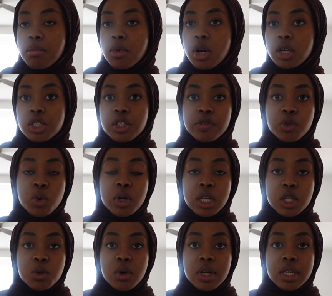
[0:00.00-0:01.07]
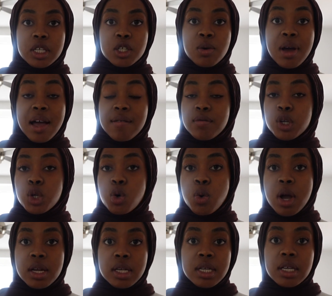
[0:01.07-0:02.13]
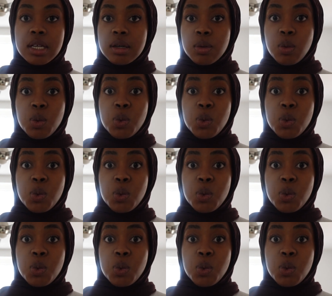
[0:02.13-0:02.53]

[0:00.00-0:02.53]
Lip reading: March of 2020, so I have no idea